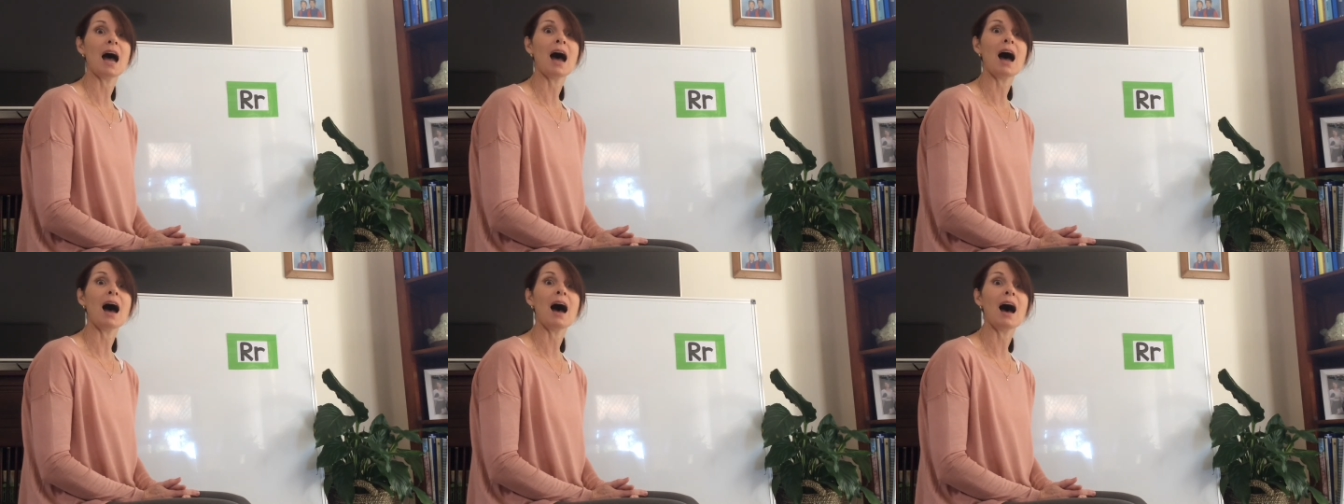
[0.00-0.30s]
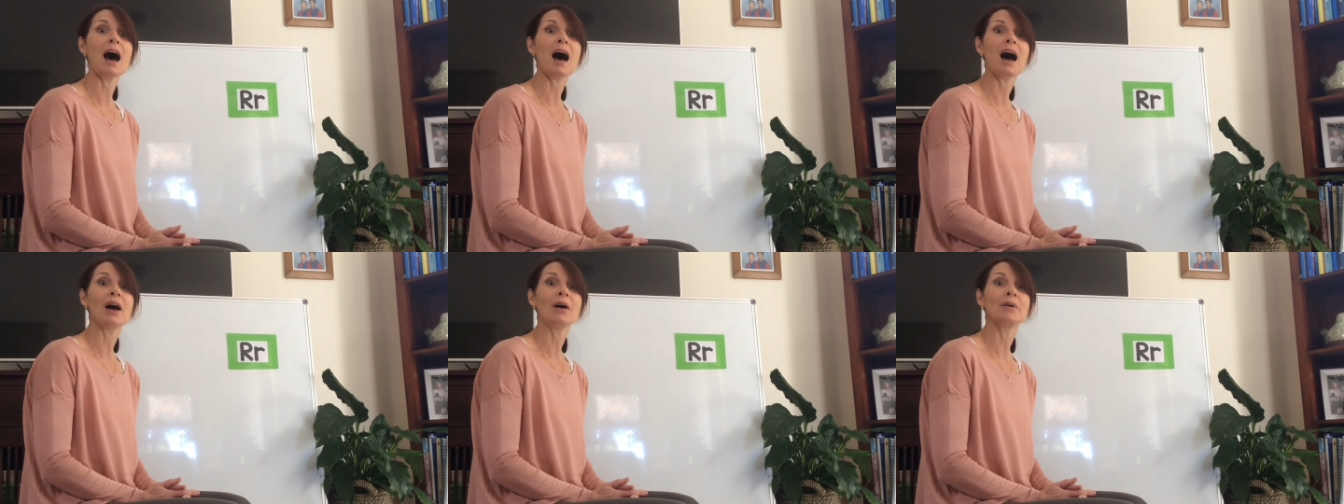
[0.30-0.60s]

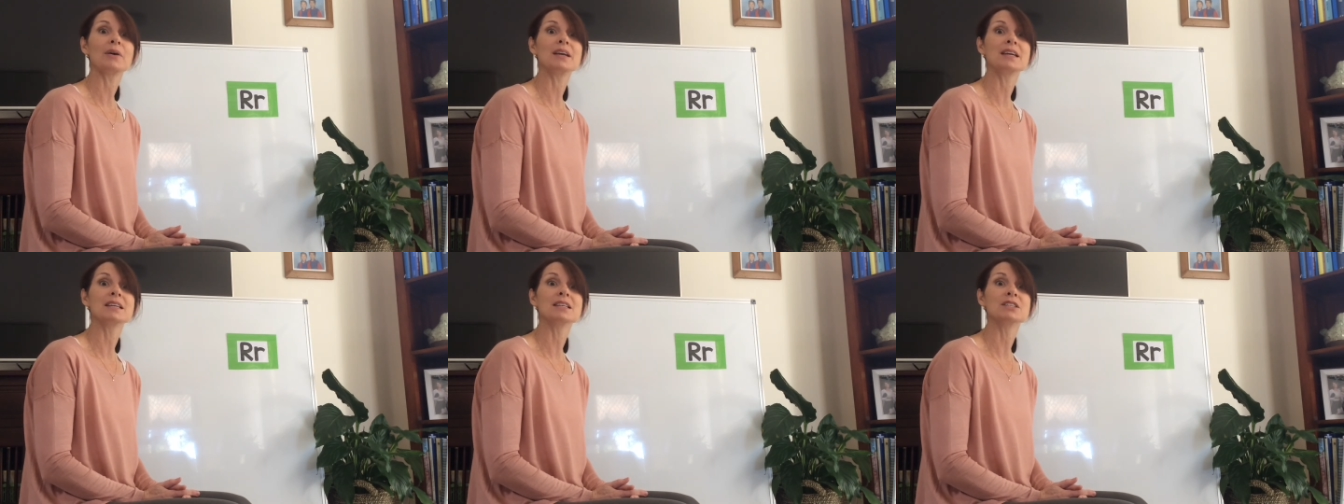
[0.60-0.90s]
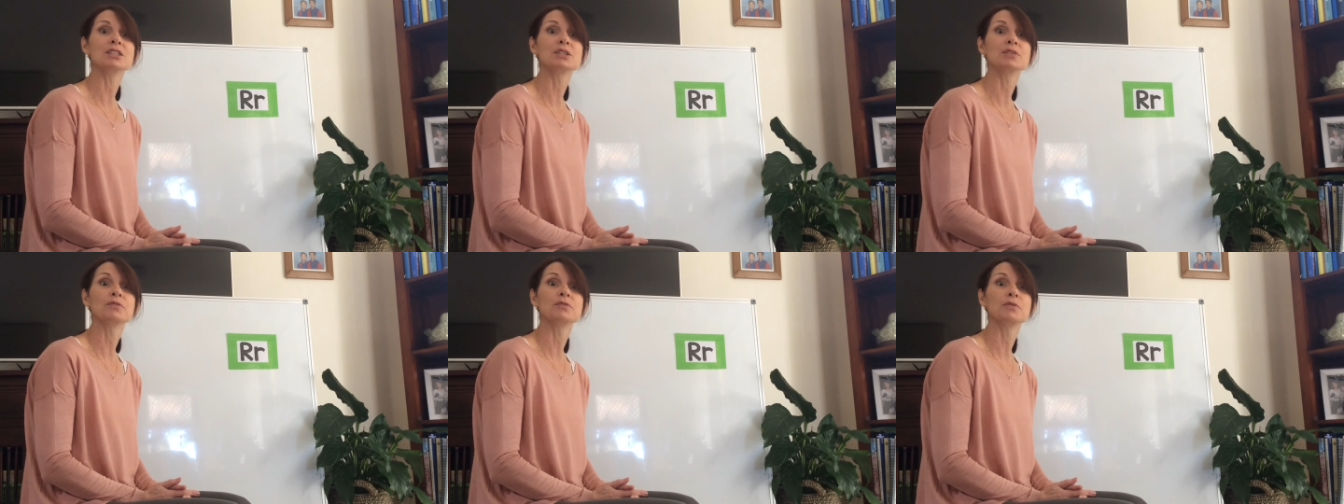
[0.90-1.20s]
R
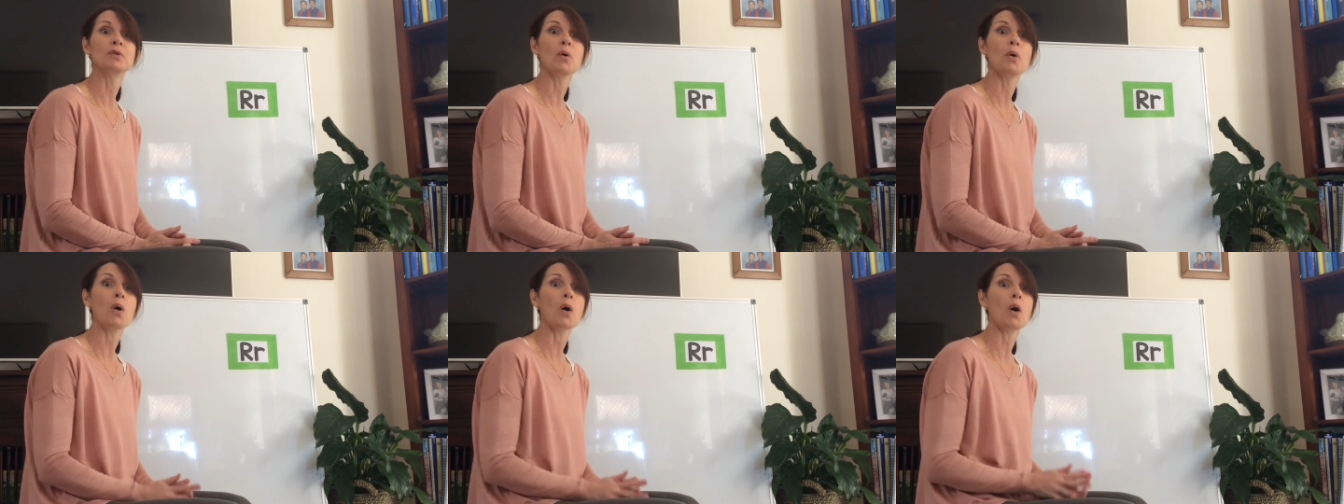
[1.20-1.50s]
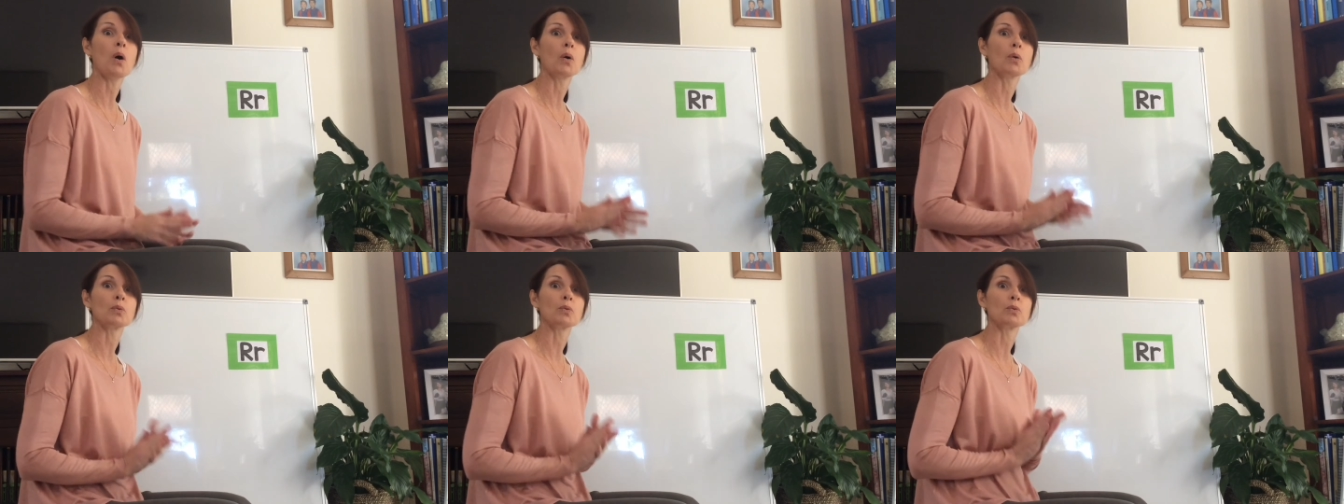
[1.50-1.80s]
is
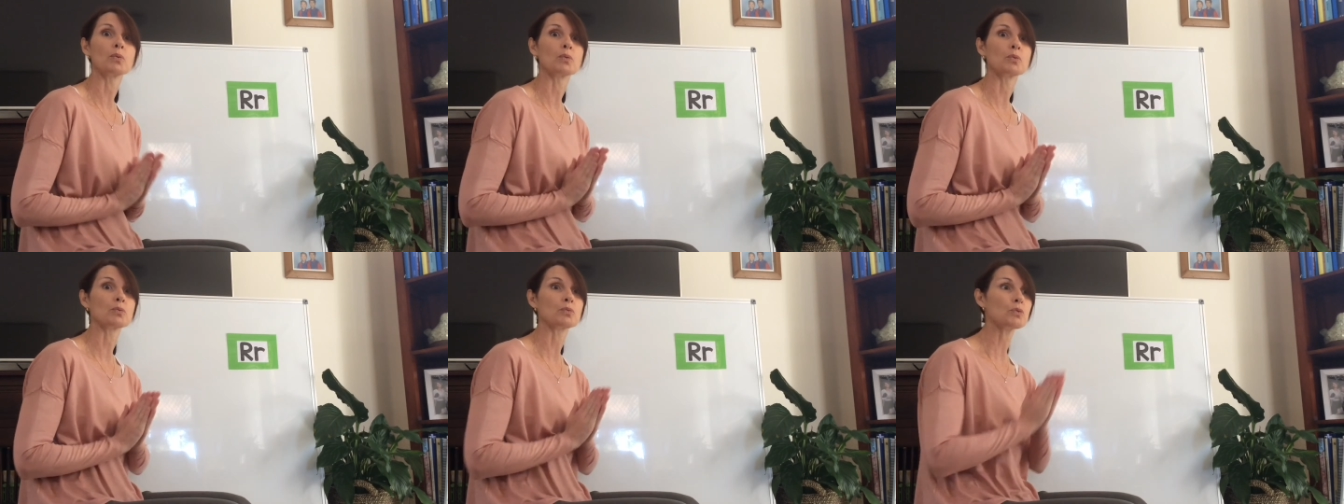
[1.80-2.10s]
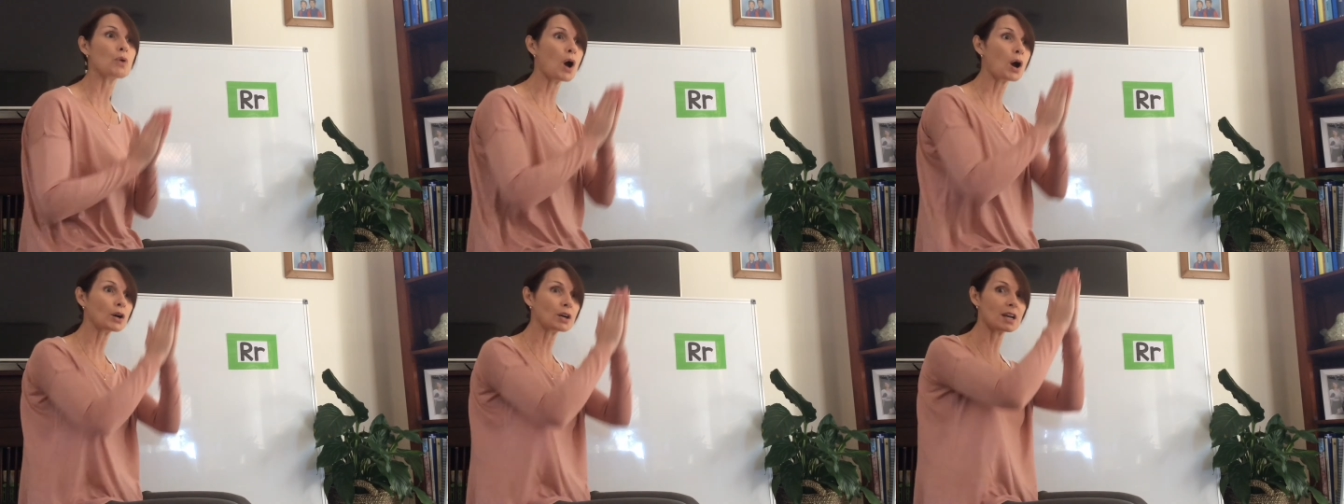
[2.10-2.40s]
for
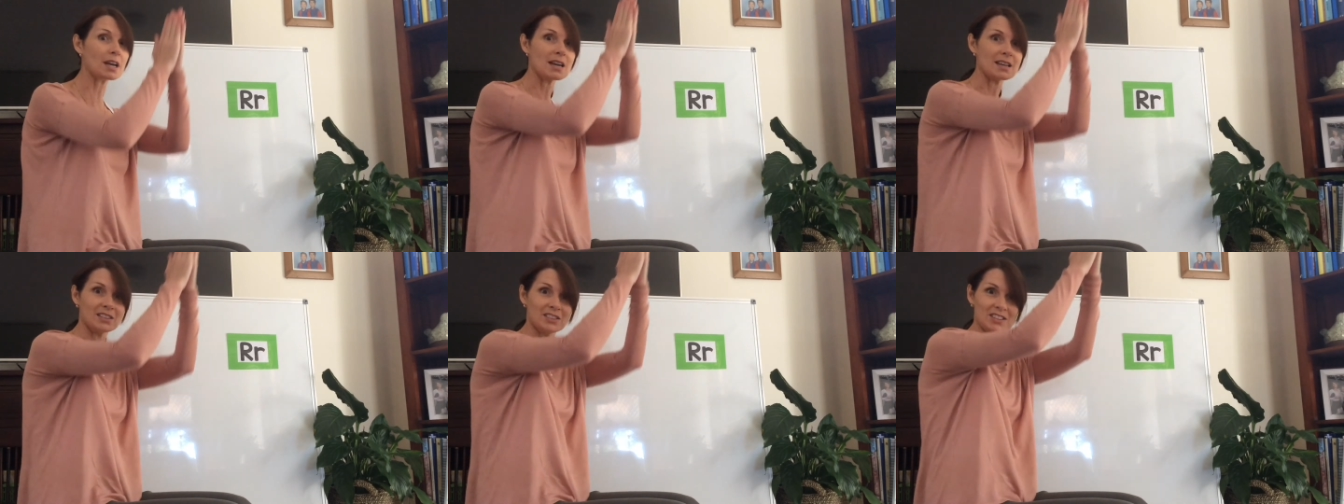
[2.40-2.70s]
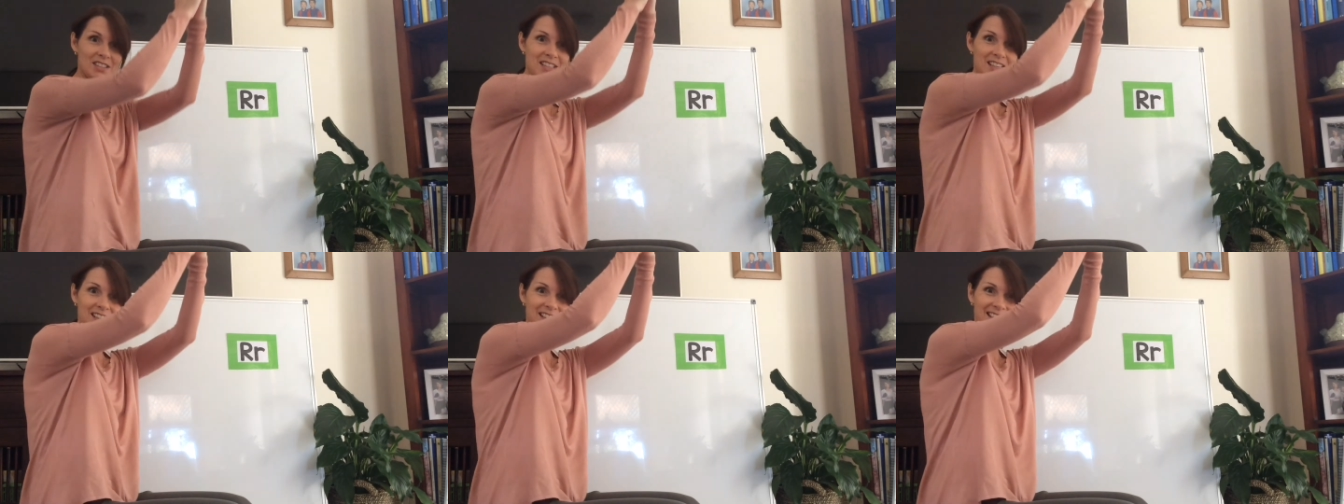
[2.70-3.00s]

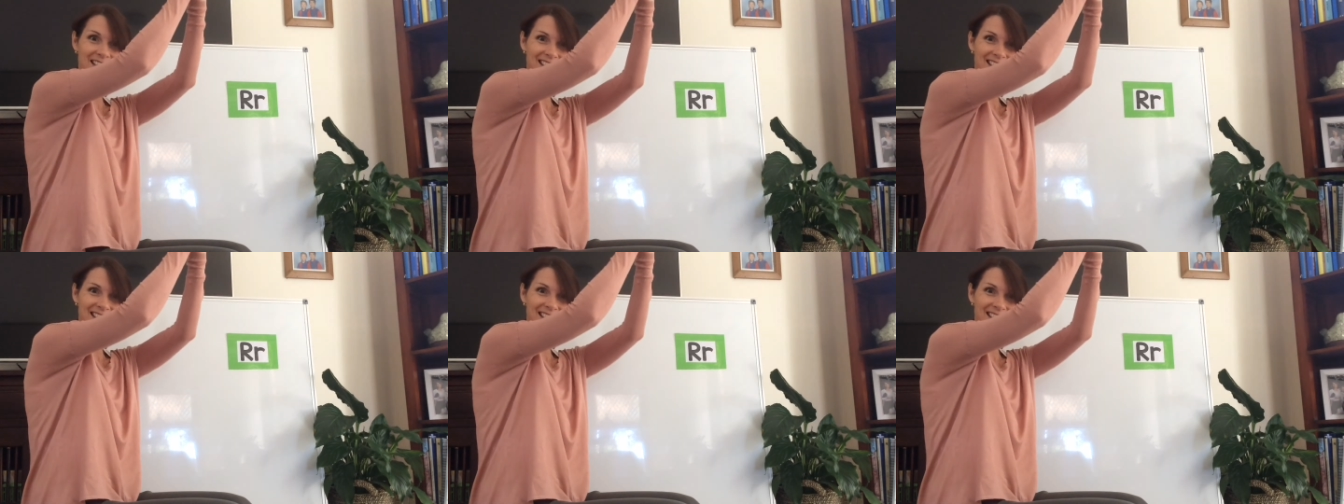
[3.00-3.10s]
rocket.